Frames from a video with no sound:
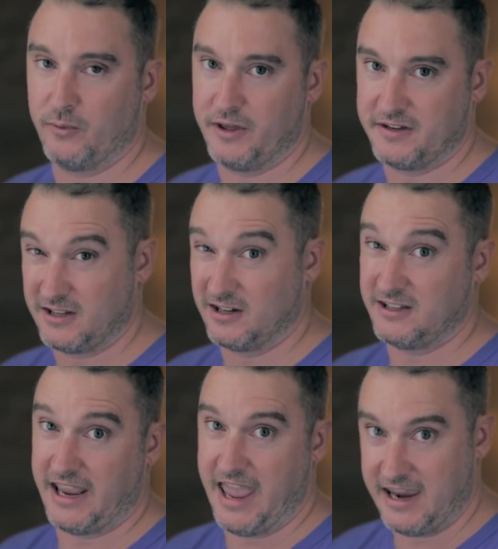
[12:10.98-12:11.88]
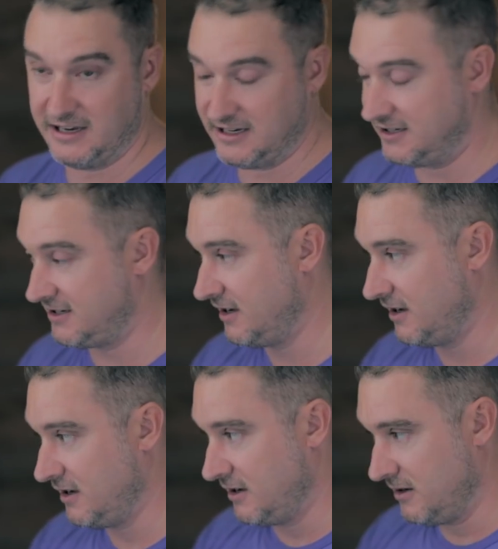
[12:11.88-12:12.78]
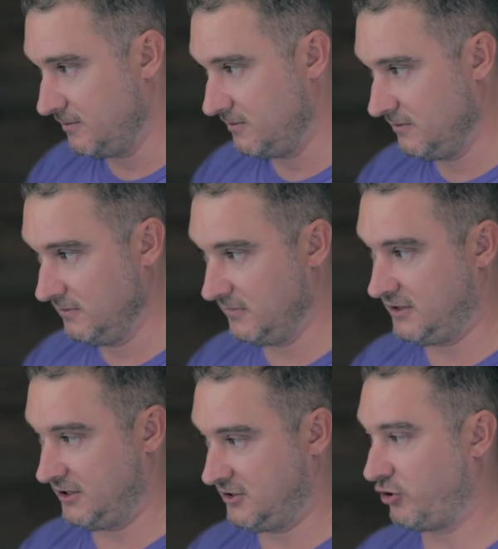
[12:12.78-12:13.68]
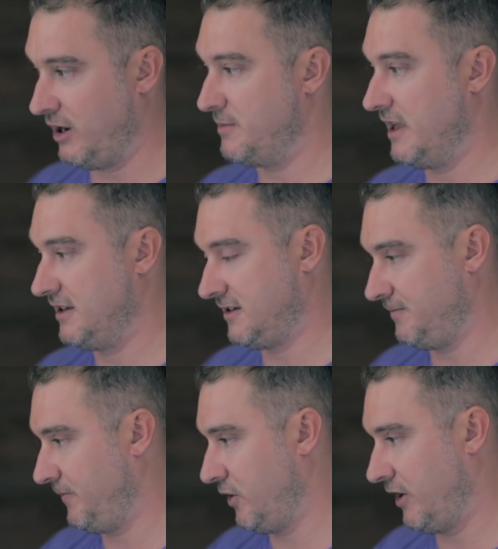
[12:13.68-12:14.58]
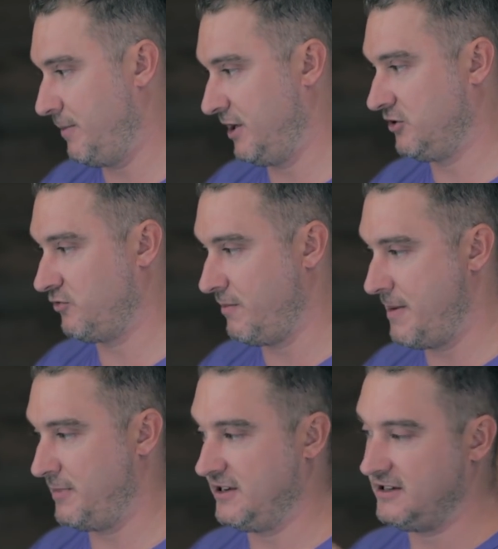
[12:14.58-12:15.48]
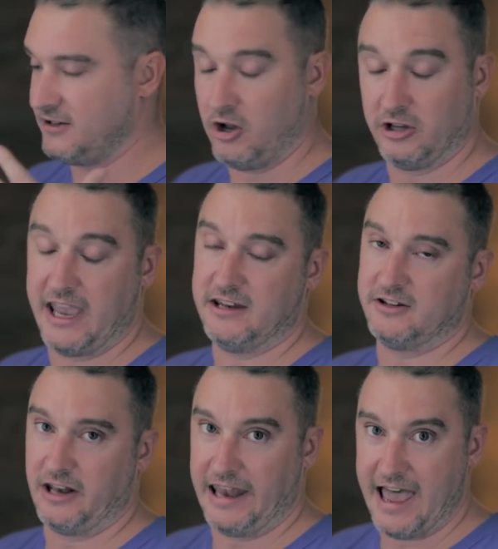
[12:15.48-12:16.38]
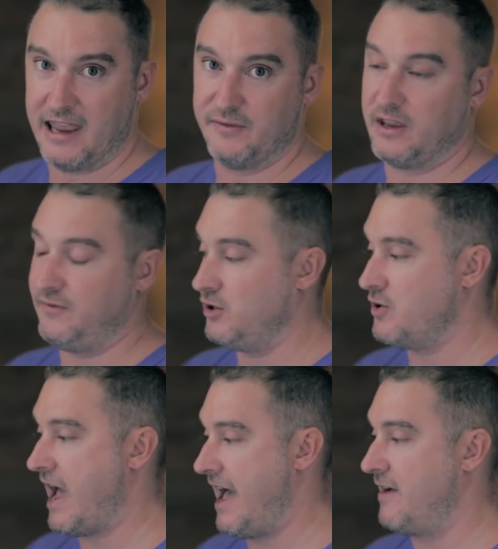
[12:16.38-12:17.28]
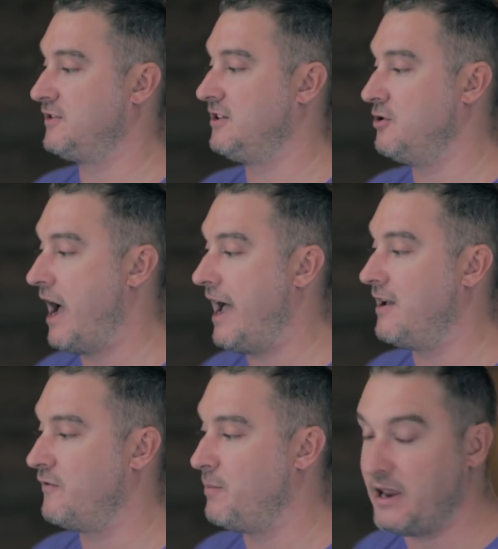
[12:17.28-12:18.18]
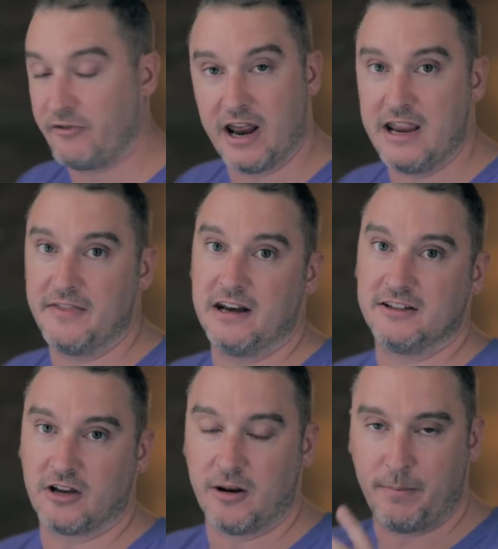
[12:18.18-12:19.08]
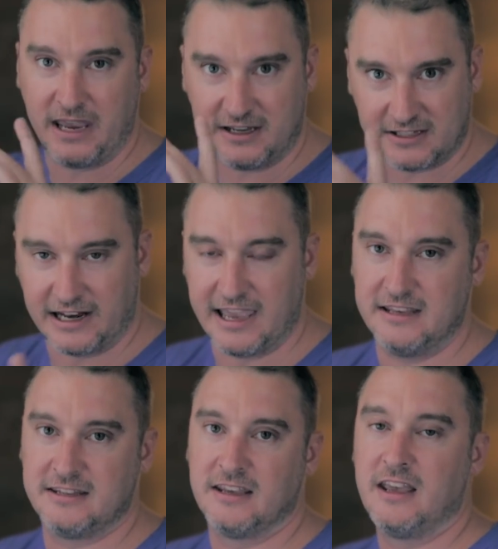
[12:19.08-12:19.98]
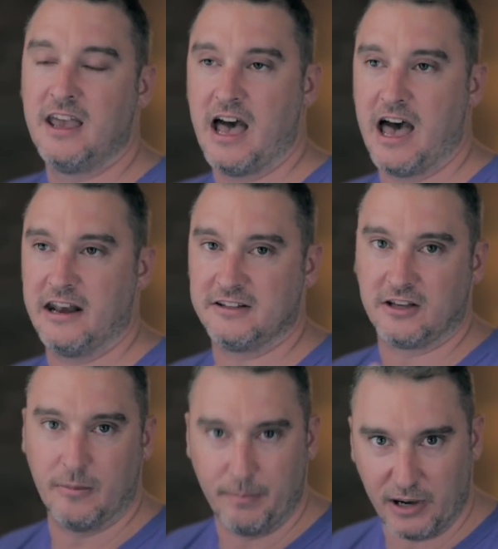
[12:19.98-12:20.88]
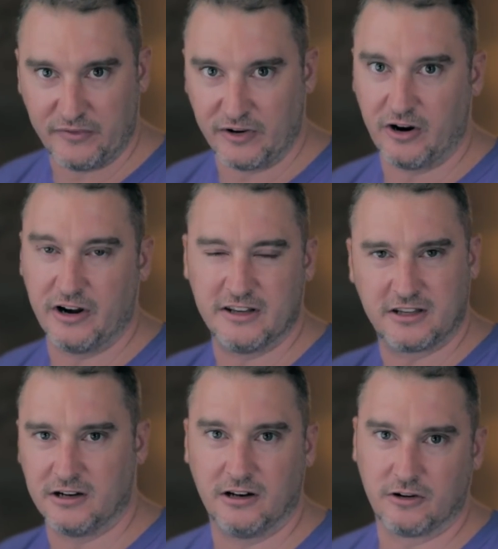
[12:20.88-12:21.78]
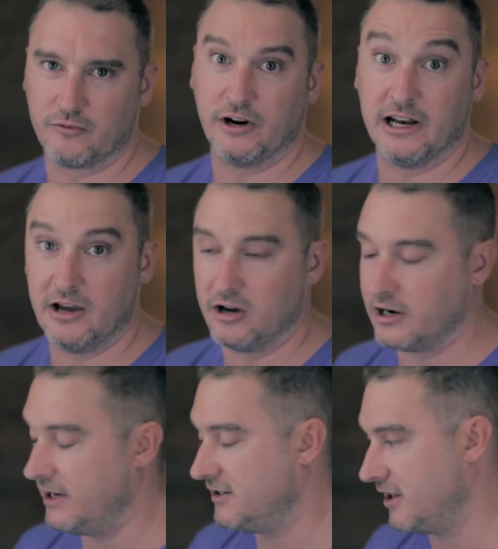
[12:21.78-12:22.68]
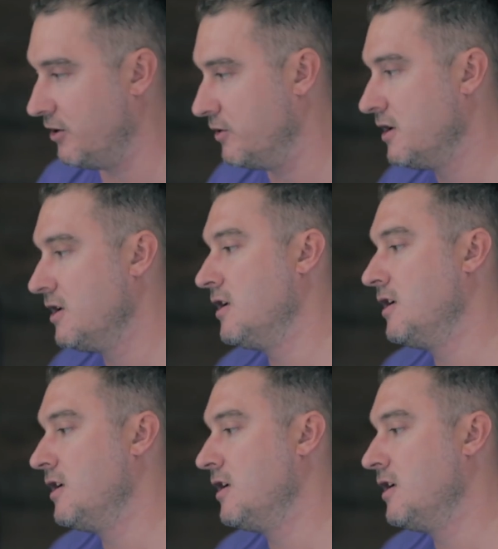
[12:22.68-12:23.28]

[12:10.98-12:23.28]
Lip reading: bandwidth. It's going to take ages to stream this, okay, because remember, this is all getting done live. If you have too high of a bitrate, then it's going to pixelate and it's going to buffer and it's going to look really ugly. So